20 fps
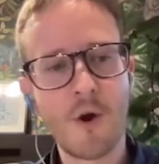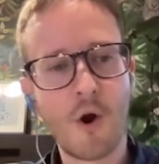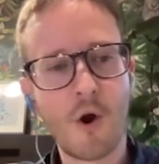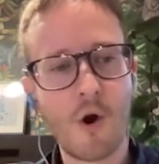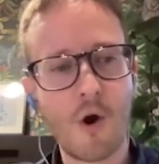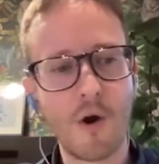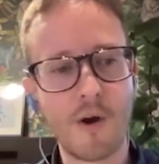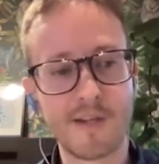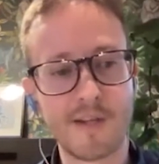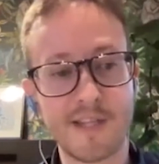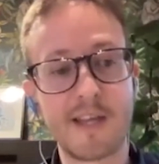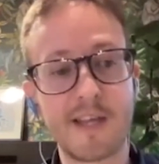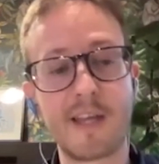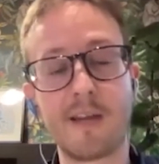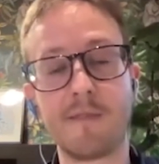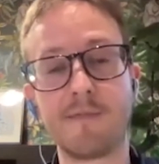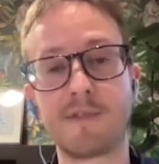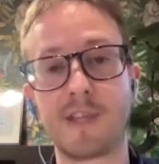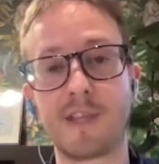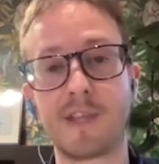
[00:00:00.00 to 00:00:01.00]
our
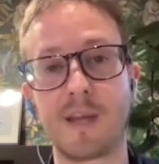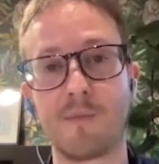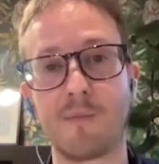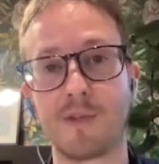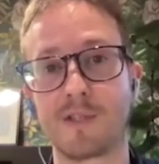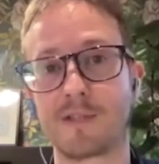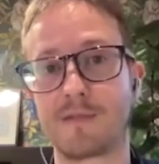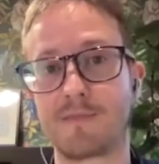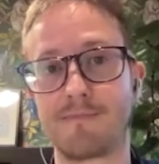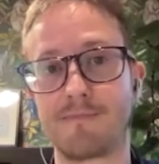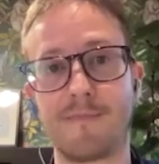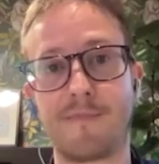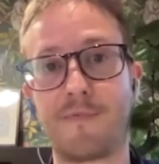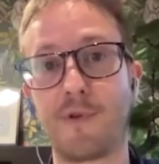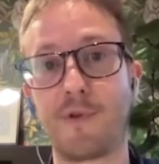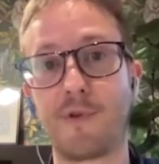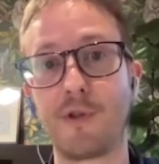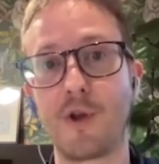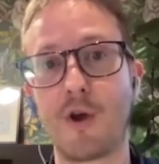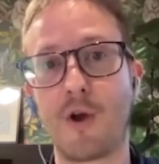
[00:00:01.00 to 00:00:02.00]
executive team was
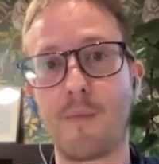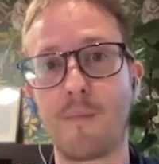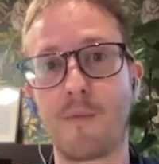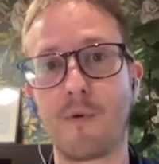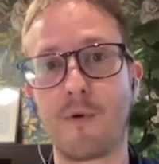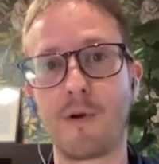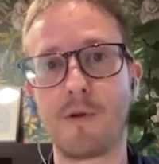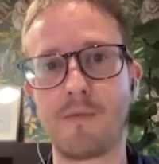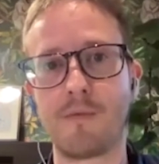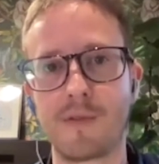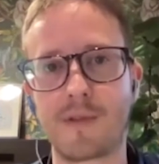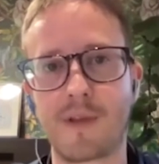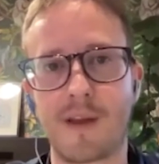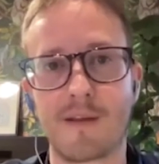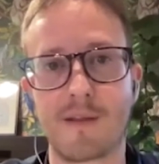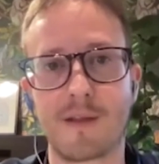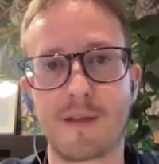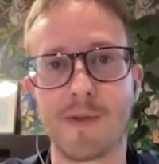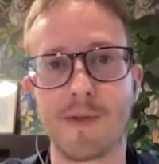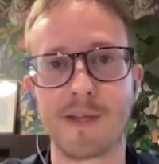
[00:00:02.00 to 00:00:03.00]
fully on board with kind
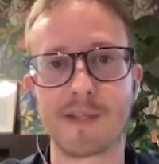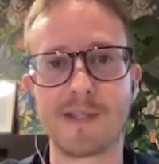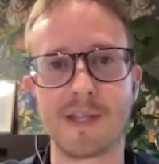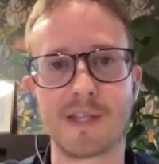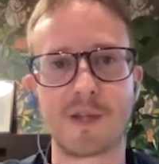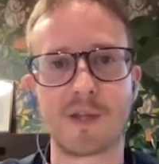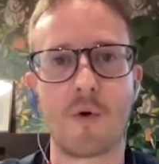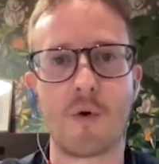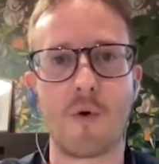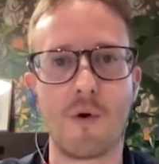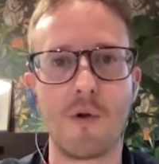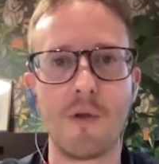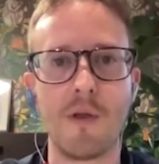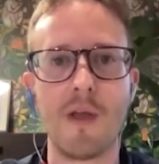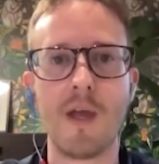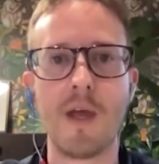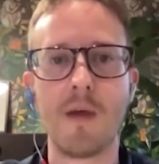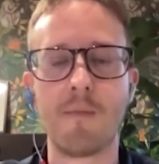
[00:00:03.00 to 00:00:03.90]
of the business goal,